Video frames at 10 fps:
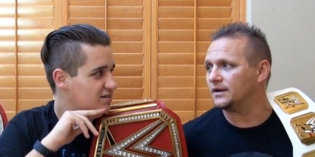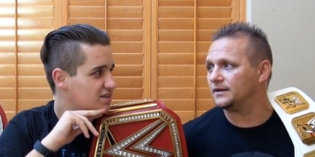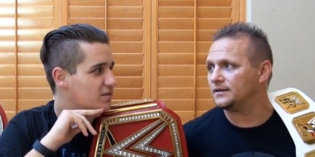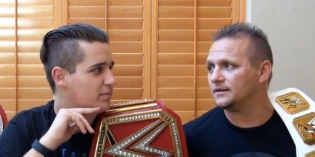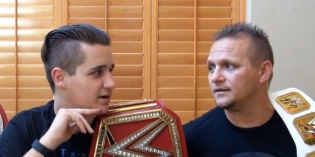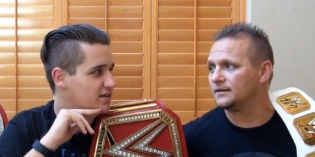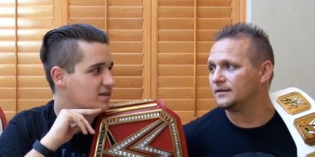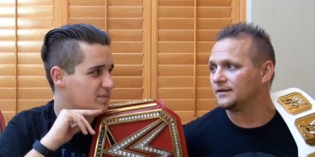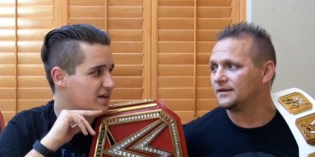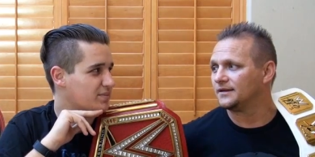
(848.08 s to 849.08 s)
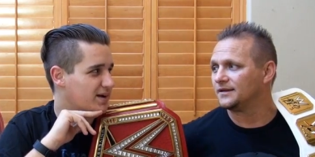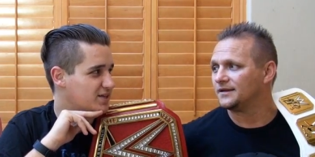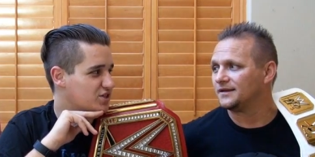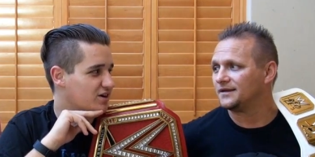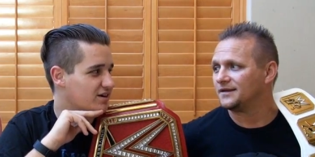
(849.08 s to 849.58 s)
Speaker 1: What? The Money in the Bank
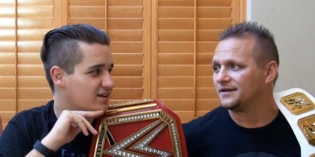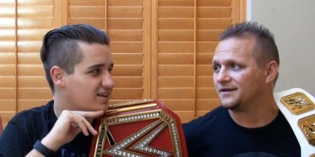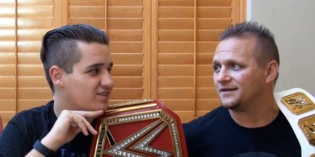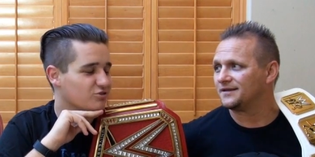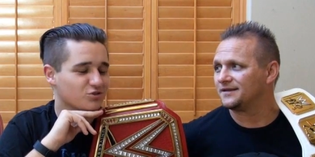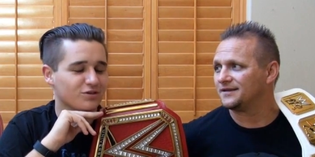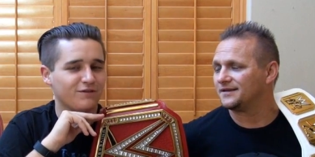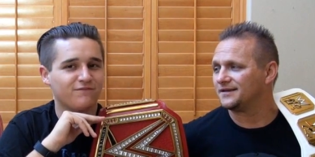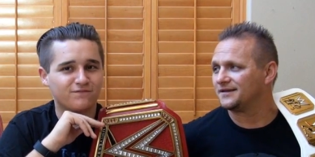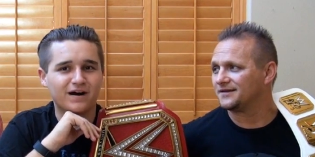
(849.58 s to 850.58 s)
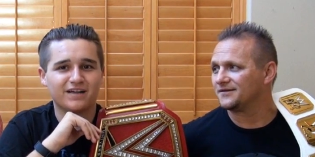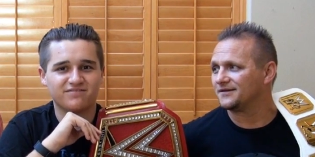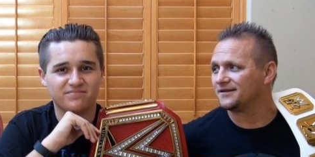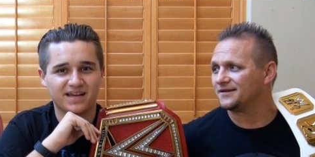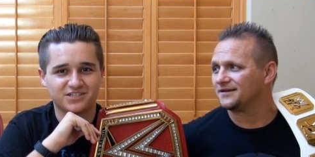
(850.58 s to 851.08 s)
match card. There's only
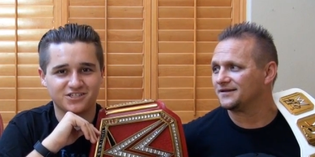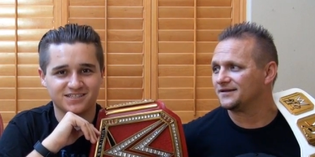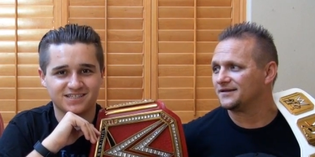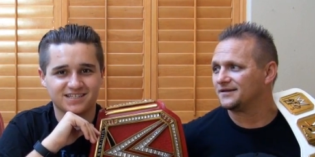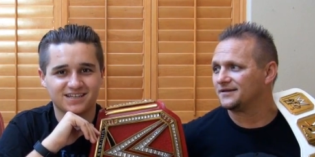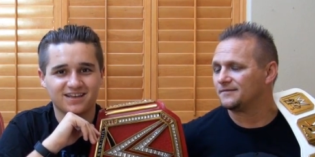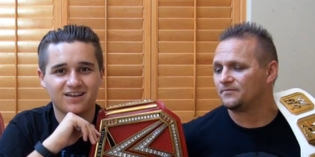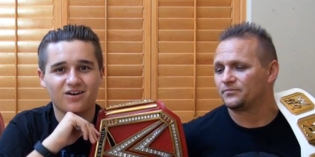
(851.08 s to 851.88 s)
5 matches.